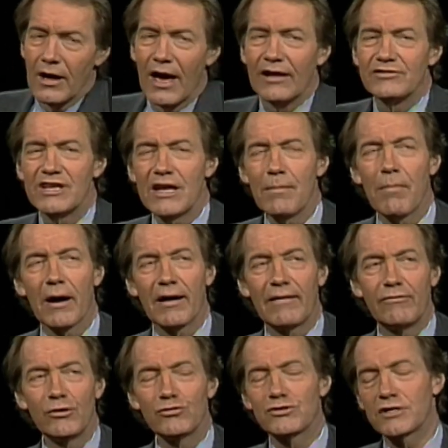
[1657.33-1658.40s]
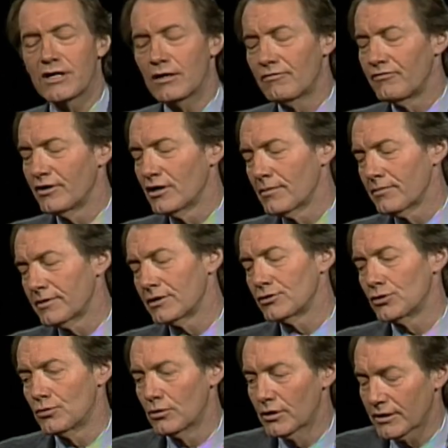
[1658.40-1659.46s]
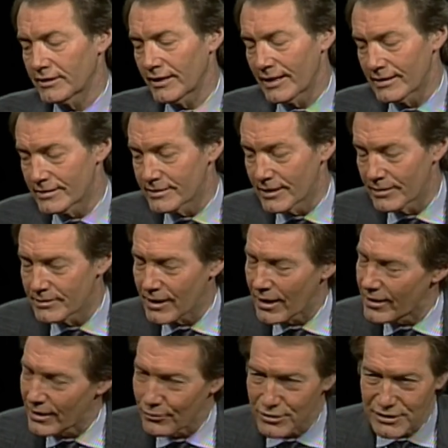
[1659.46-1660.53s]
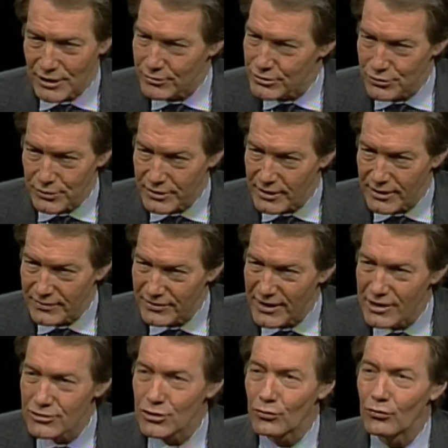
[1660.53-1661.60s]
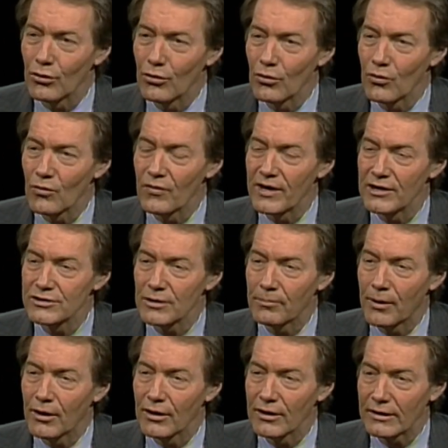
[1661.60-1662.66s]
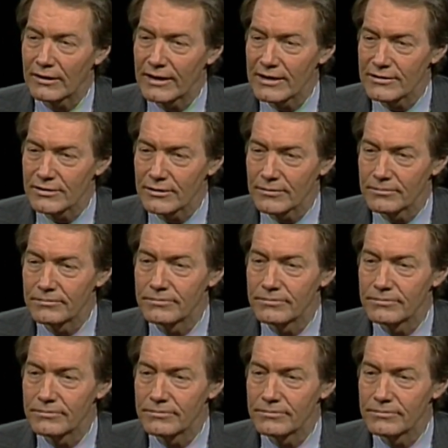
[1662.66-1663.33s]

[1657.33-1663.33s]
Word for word: Has anybody, have you seen a film that you looked at and said, God, I wish I was doing that? There's a role, there's a part, there's a...